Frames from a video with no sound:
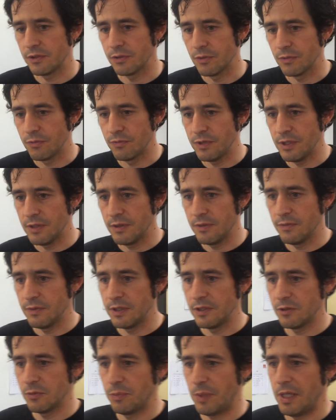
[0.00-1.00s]
So
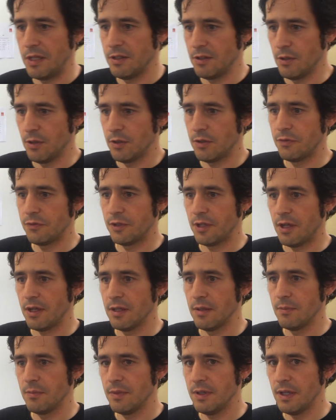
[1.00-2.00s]
we spend a lot of
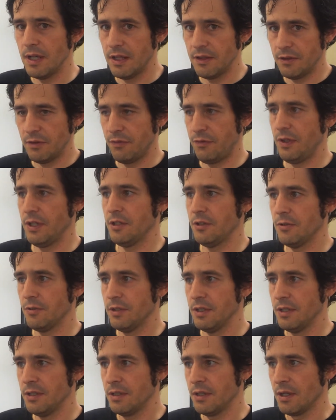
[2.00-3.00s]
time at the
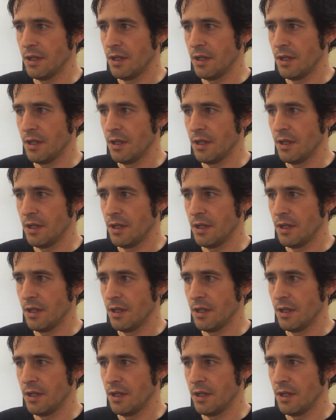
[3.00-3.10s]
factory.